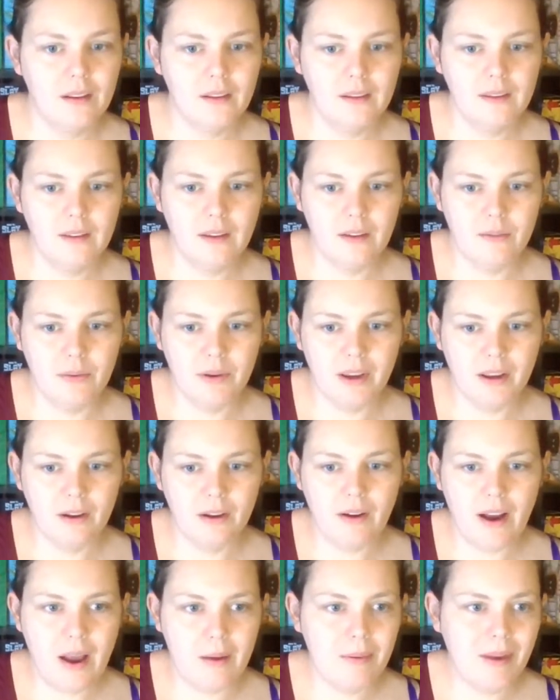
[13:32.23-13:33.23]
See if we can
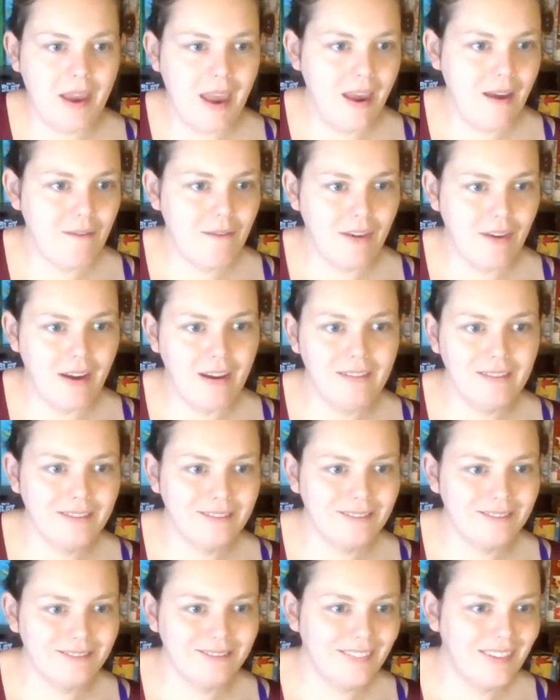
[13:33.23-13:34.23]
grab Canva.
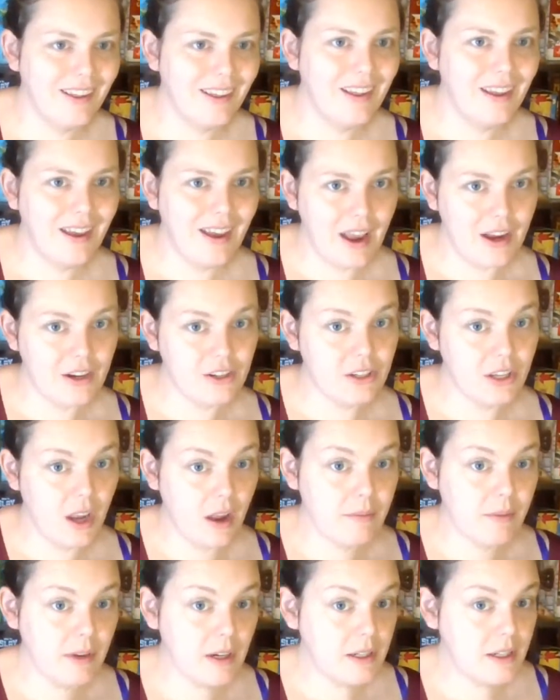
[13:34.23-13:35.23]
Actually,
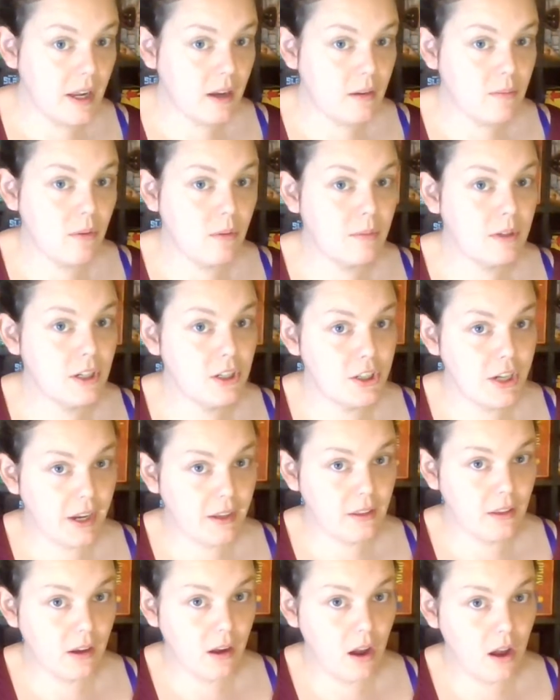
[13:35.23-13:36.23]
I'm going to take a moment to
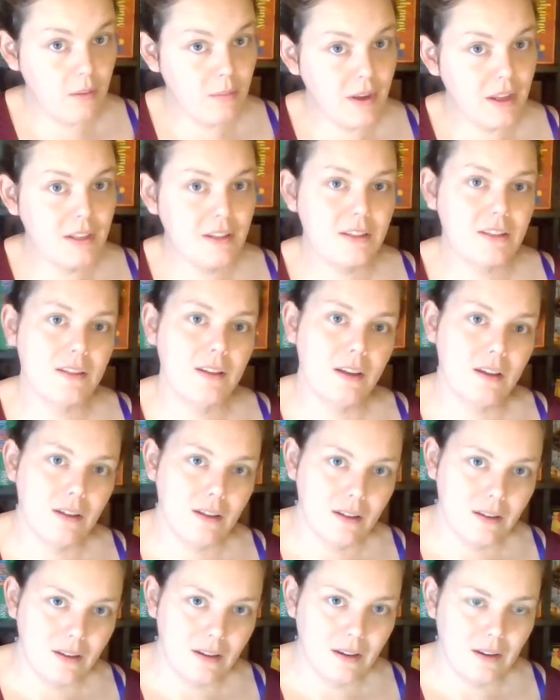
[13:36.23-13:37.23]
check the comments,
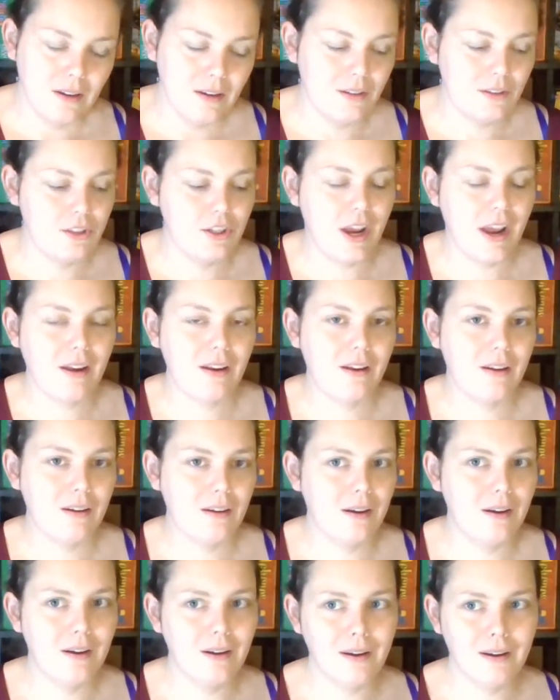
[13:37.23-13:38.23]
check
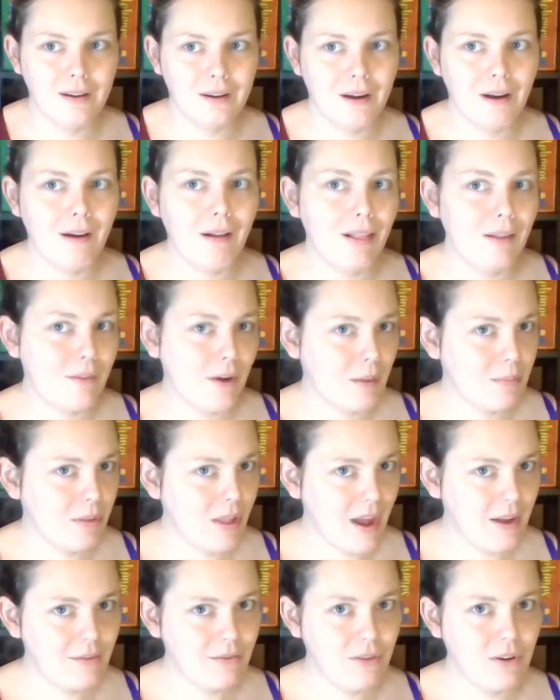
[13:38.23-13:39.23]
on all of our
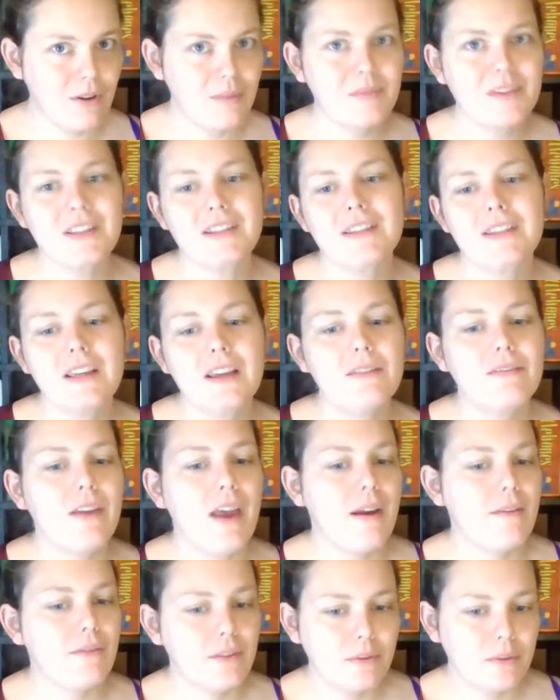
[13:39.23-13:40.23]
platforms, and see if
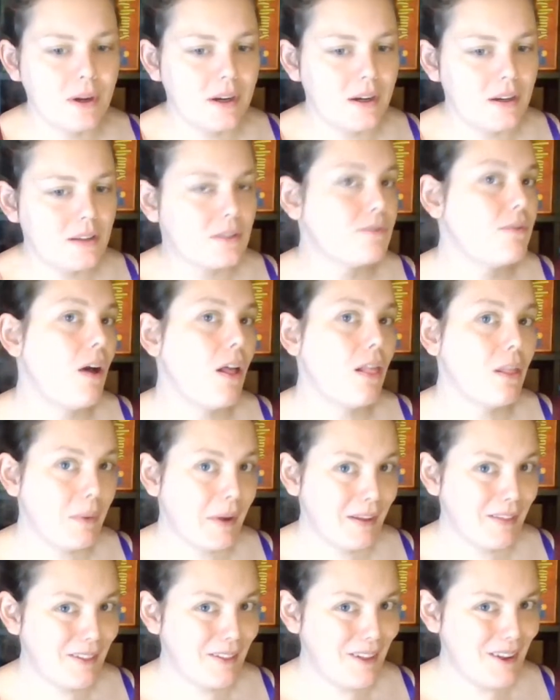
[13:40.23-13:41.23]
everyone is
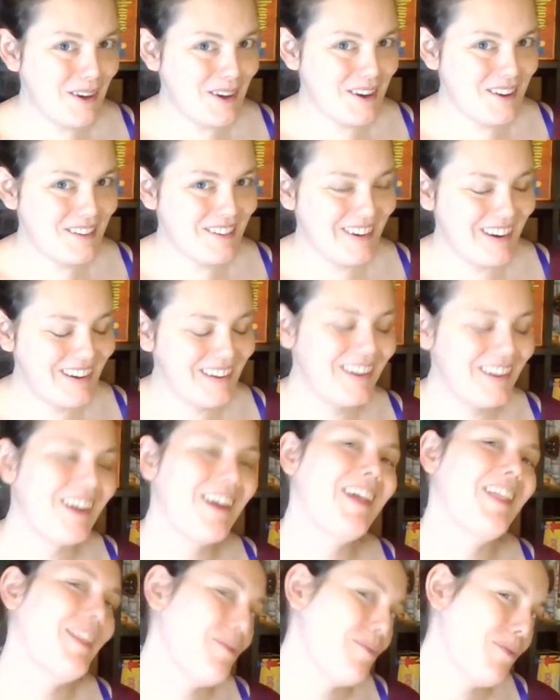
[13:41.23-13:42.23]
following along all right,
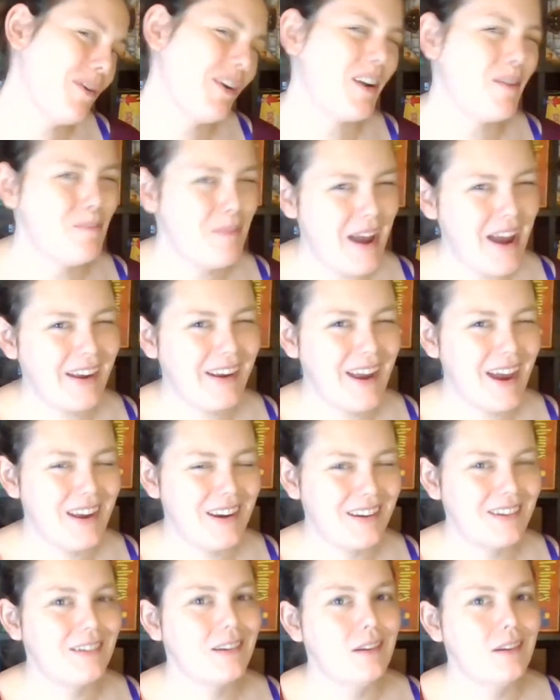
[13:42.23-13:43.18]
and then we'll come back at it.